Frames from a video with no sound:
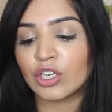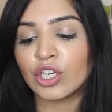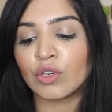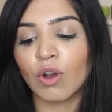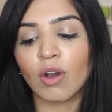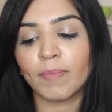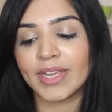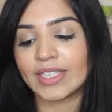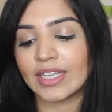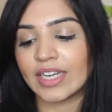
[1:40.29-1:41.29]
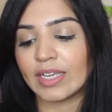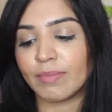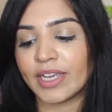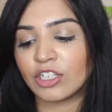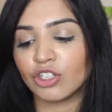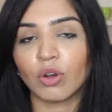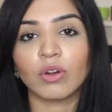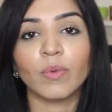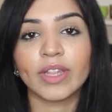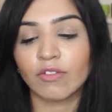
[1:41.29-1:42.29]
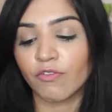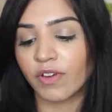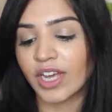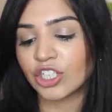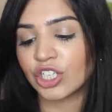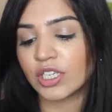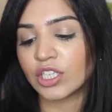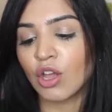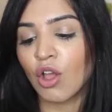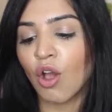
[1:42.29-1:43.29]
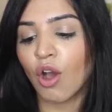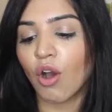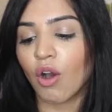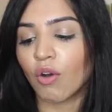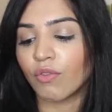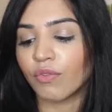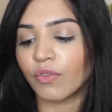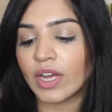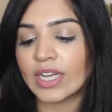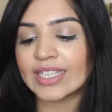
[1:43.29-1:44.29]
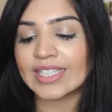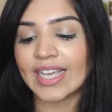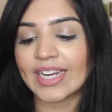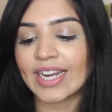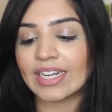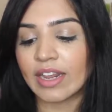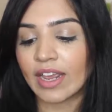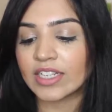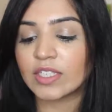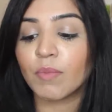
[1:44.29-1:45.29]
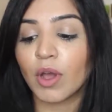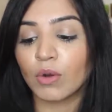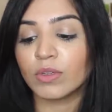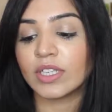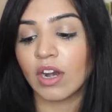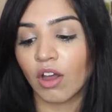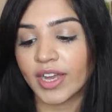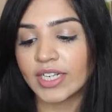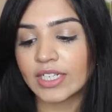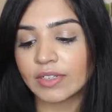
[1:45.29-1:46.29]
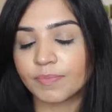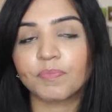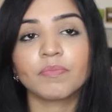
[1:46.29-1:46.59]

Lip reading: you are basically being shot with flashes of said intense pulse light.